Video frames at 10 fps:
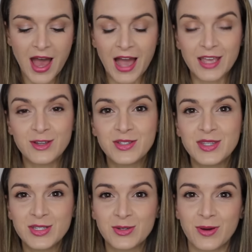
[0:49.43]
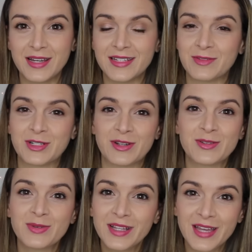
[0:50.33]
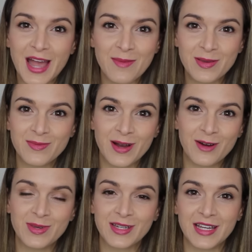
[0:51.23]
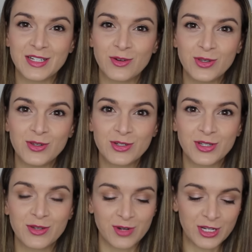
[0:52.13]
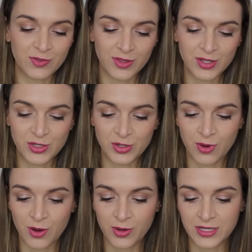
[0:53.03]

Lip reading: I used this twice, which I was really happy about because I don't usually reach for this duo.